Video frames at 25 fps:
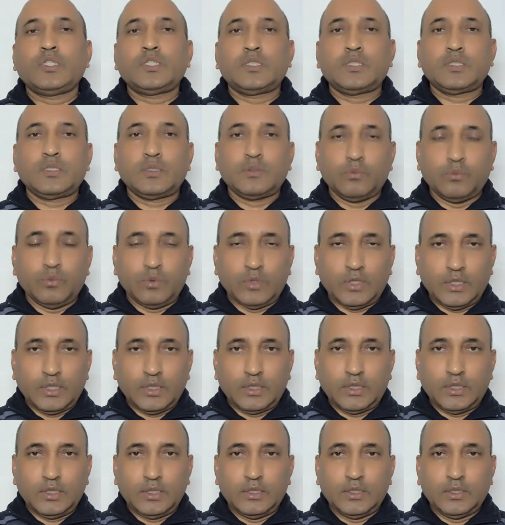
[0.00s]
first
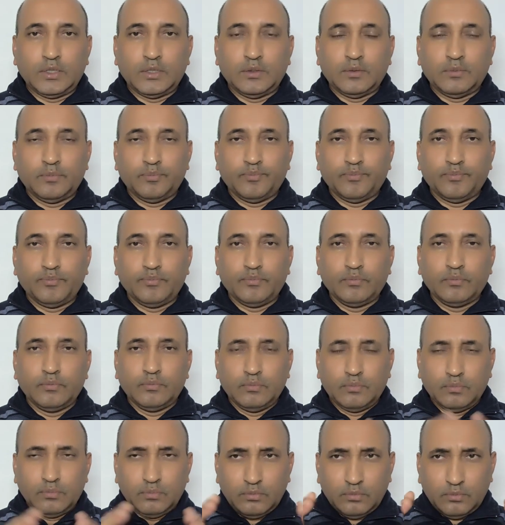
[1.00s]
one is
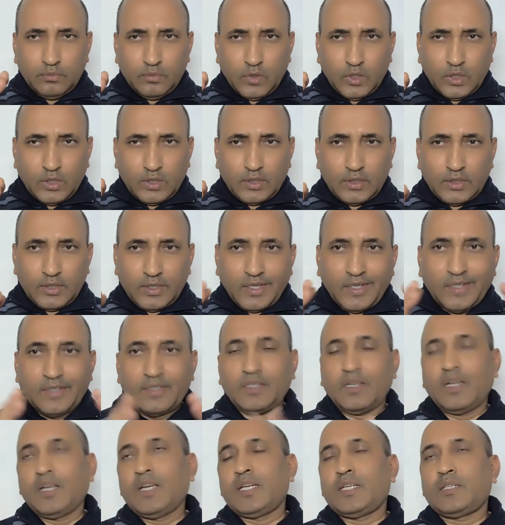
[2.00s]

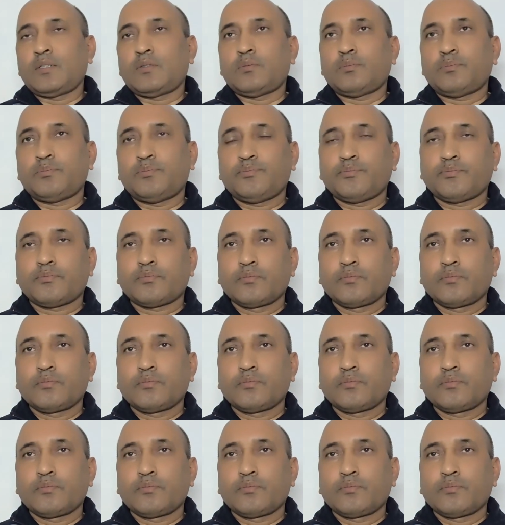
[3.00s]
trend line.